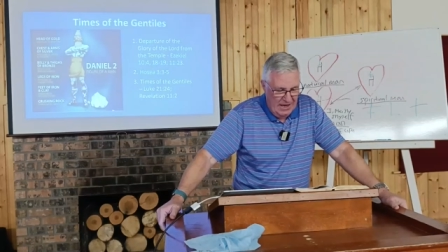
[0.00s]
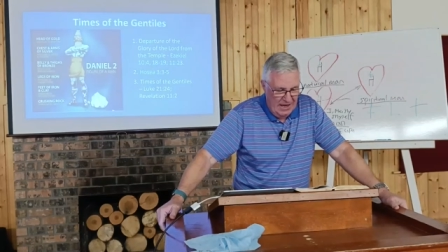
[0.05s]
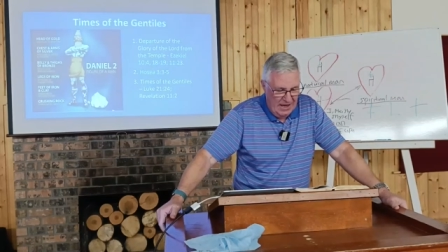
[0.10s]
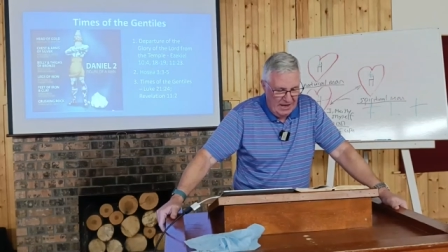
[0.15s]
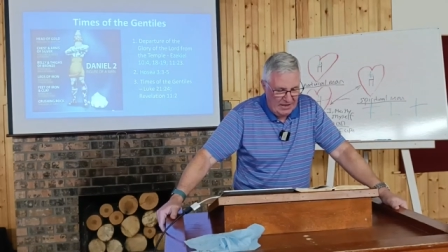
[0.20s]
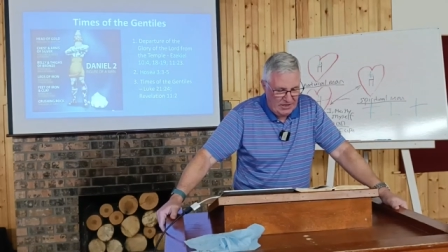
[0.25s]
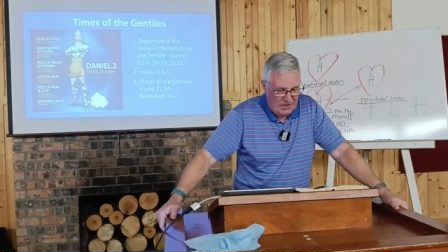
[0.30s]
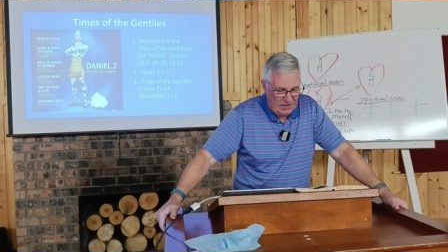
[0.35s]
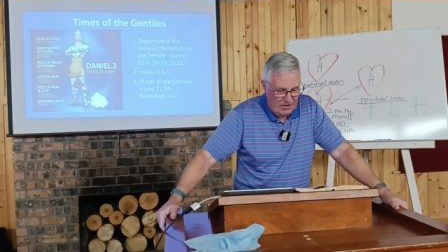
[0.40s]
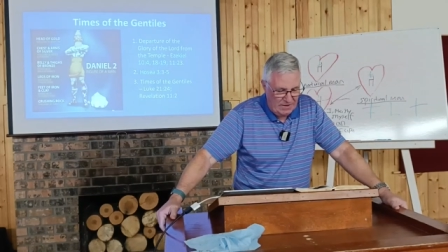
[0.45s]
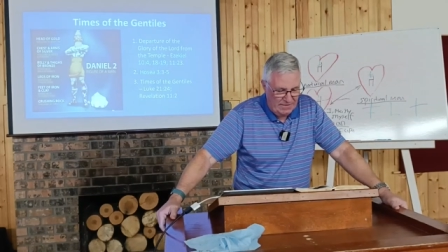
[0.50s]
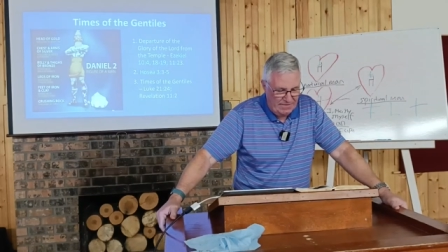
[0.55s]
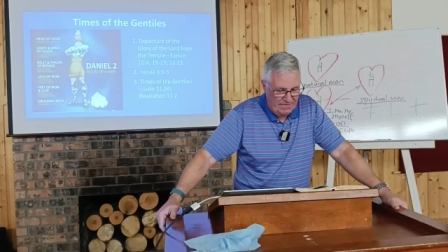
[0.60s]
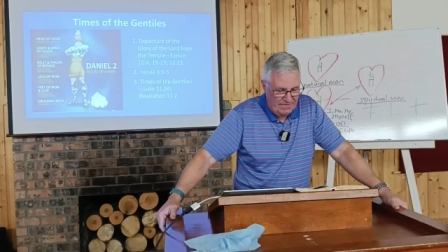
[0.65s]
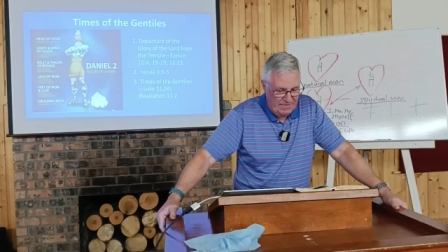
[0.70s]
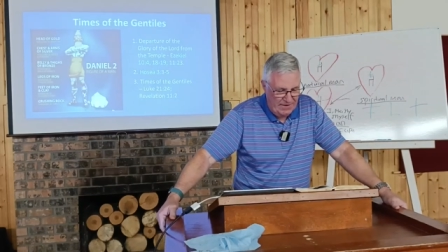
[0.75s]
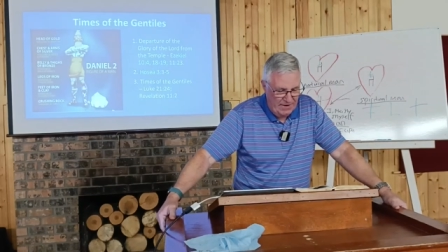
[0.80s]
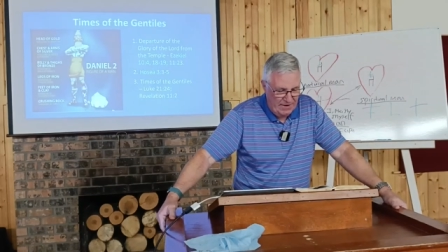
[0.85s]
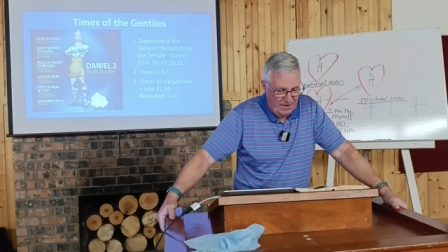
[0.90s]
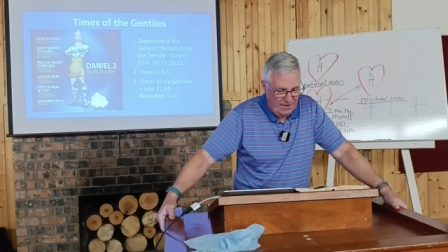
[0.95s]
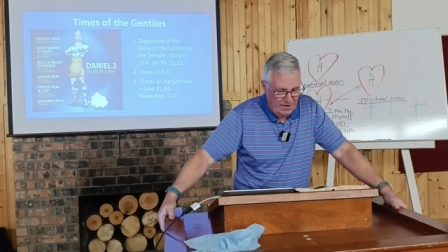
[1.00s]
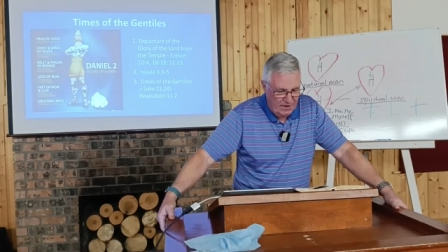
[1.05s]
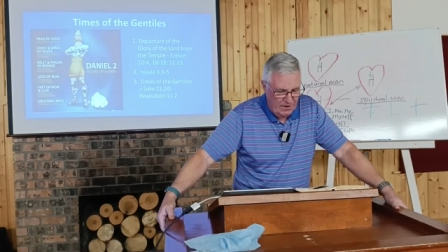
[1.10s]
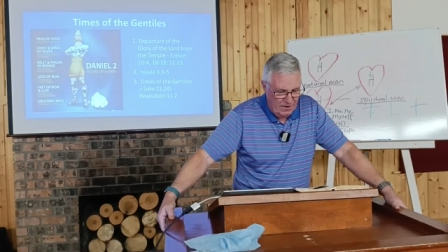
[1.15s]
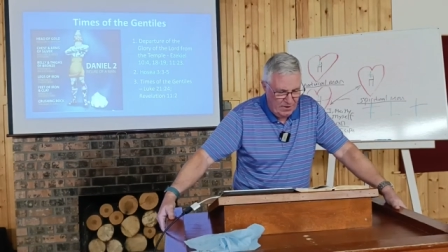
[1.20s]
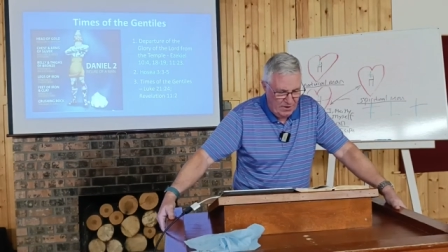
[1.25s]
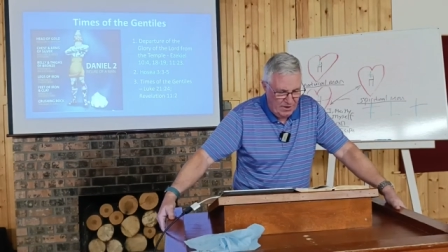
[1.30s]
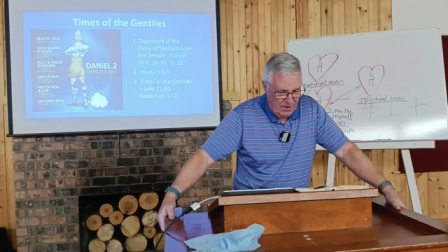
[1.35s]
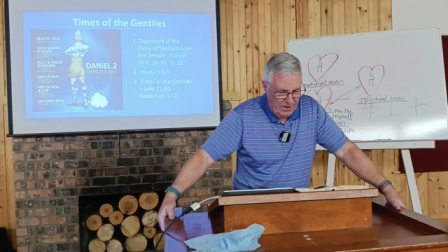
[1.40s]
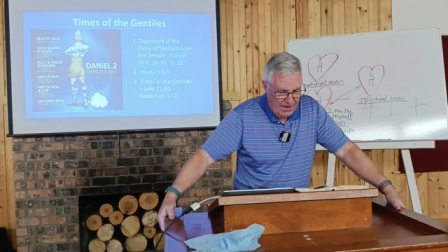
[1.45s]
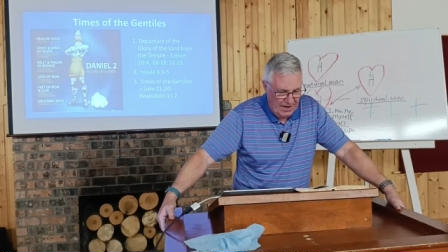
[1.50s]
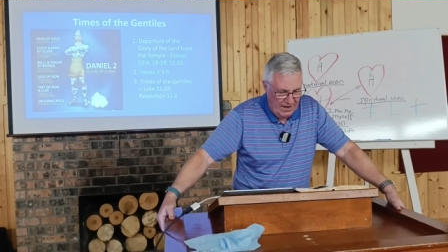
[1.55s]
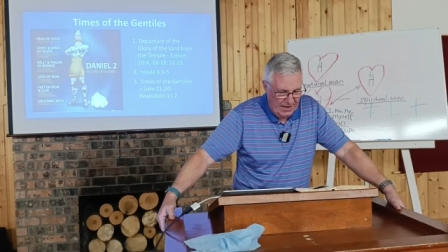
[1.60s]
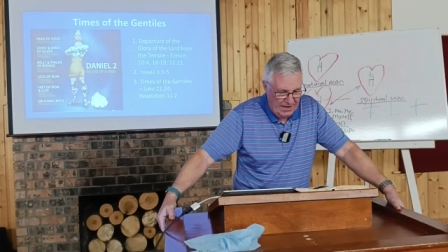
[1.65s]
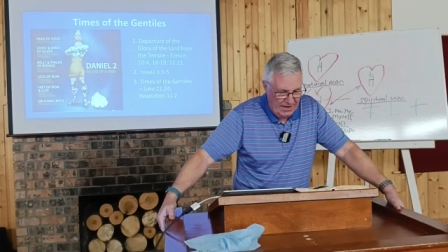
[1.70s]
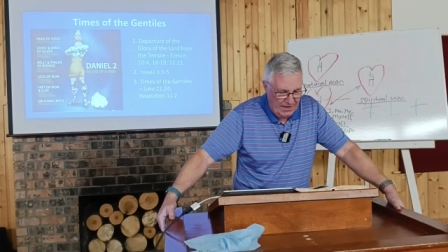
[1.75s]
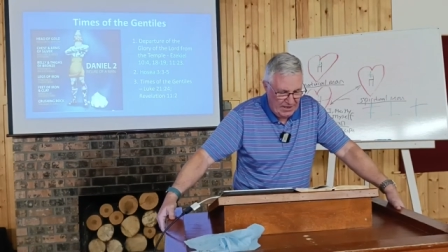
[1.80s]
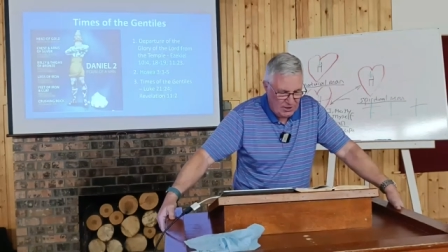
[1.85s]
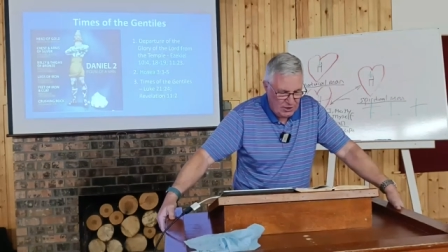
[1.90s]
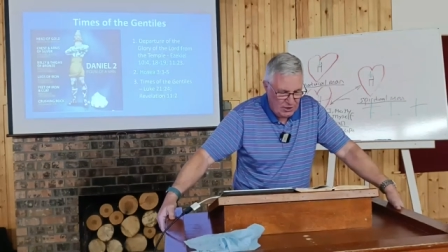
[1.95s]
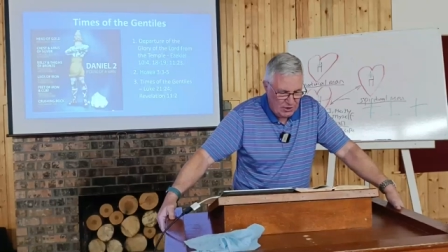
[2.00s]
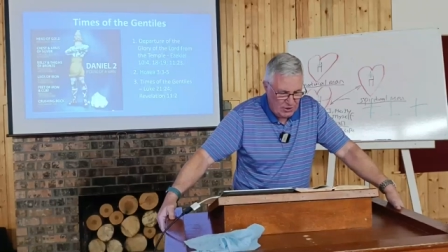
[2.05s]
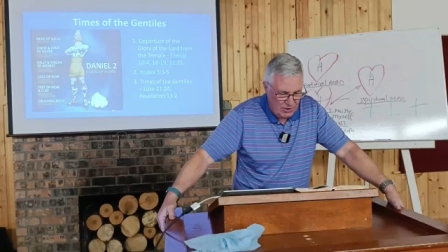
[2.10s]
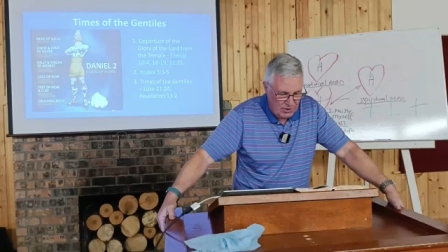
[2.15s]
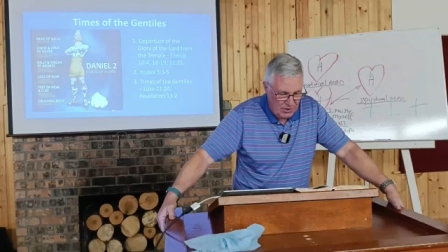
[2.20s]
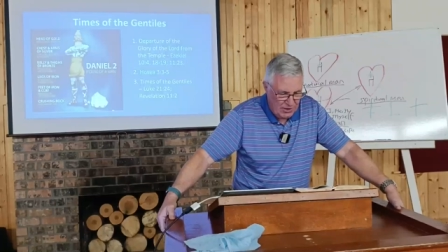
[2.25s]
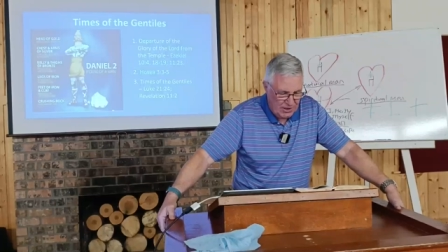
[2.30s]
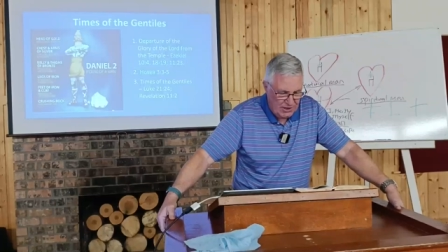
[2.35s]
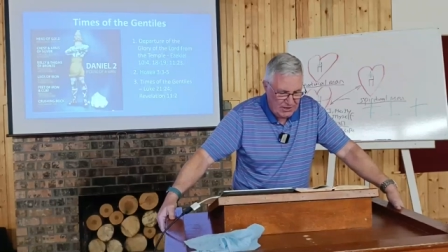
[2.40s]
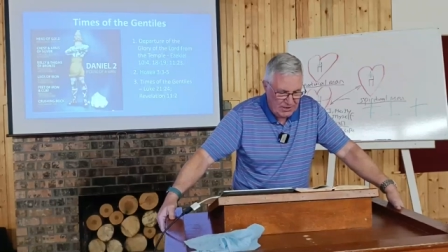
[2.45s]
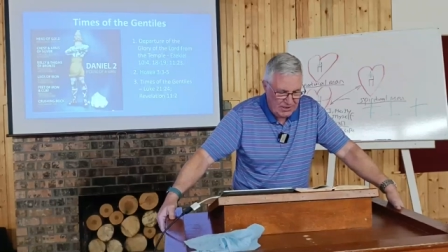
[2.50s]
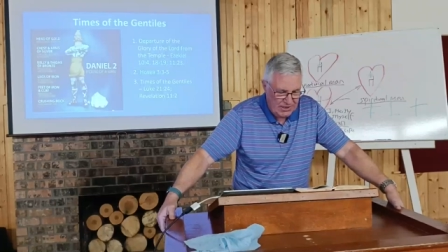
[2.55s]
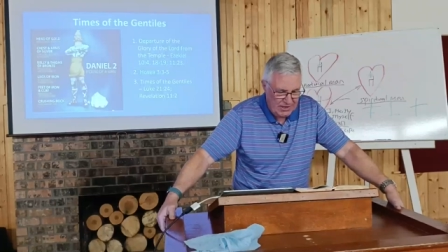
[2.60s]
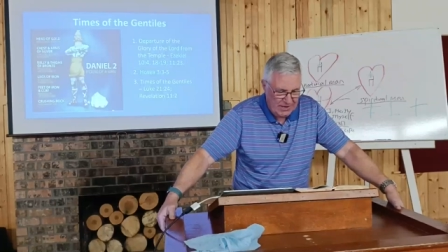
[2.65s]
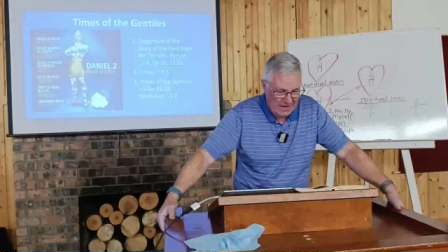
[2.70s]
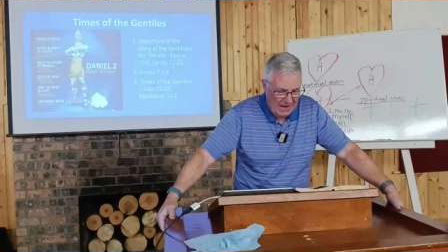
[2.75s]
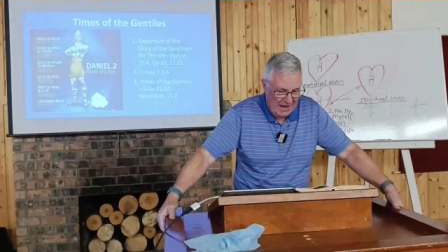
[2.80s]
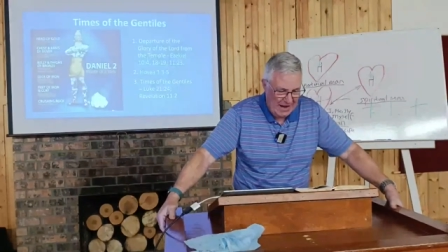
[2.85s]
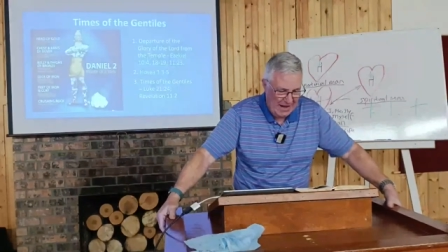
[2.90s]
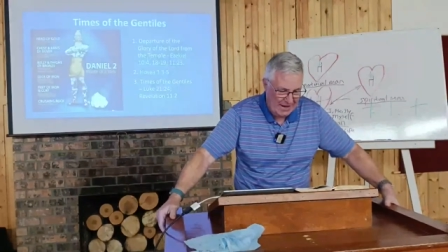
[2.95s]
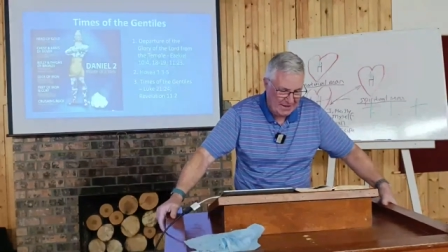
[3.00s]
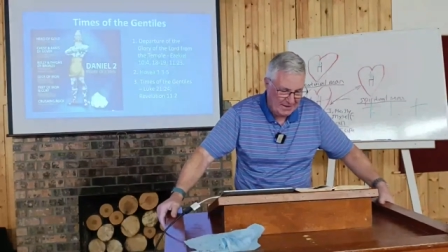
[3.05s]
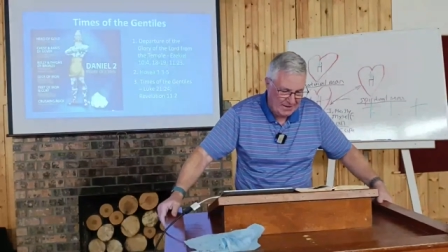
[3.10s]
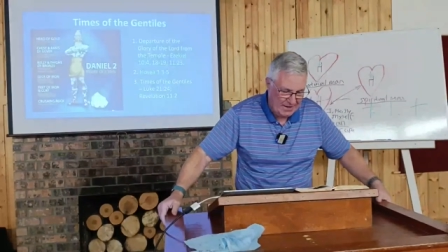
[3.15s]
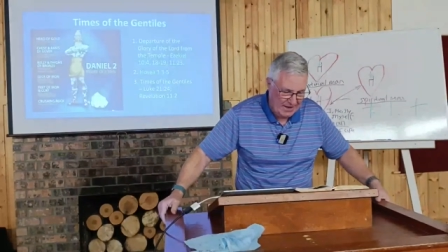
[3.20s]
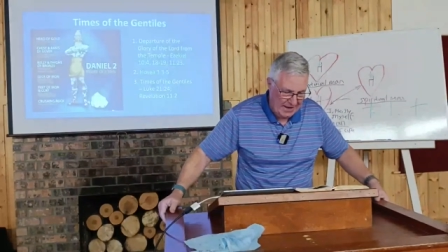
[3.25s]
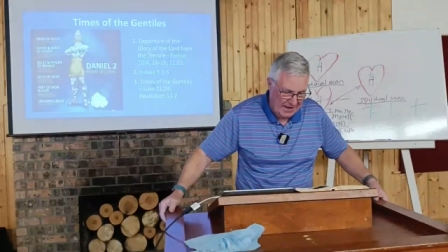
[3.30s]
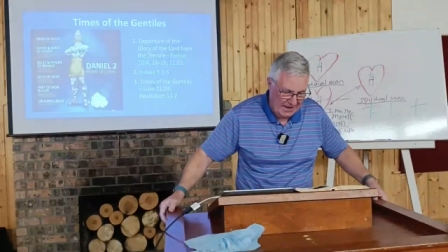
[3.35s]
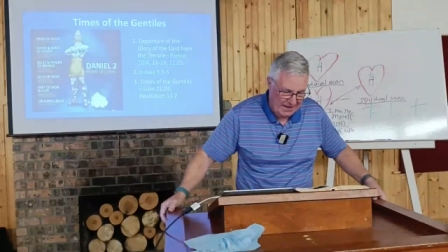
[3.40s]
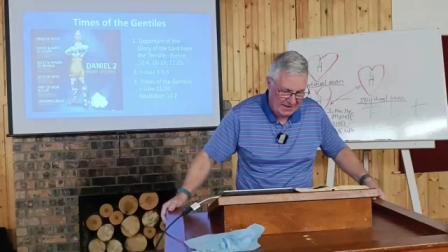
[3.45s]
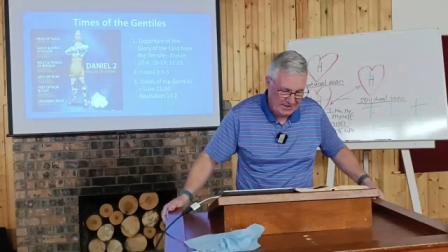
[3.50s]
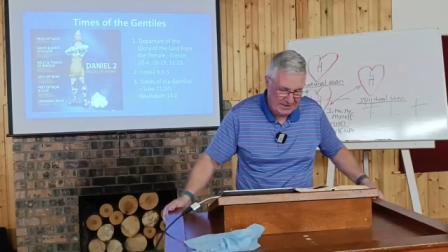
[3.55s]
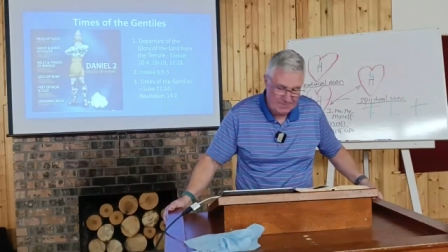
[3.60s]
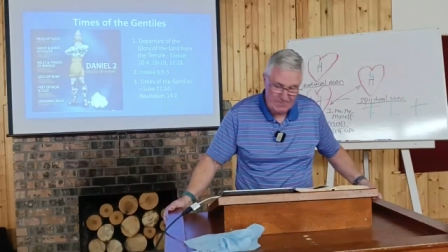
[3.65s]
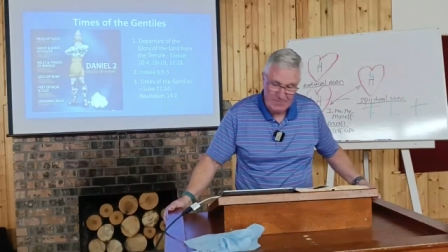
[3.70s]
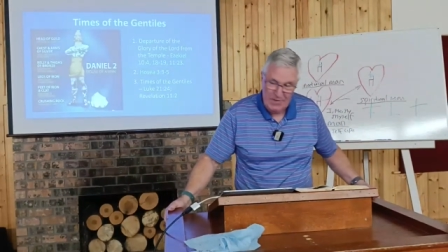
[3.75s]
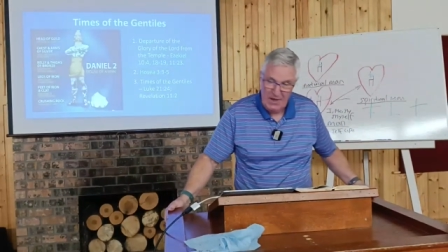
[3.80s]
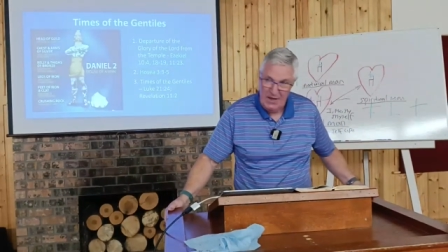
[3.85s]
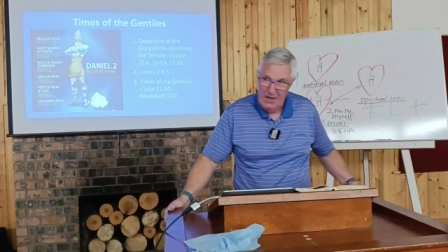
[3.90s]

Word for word: and shall fear the Lord and his goodness in the latter days.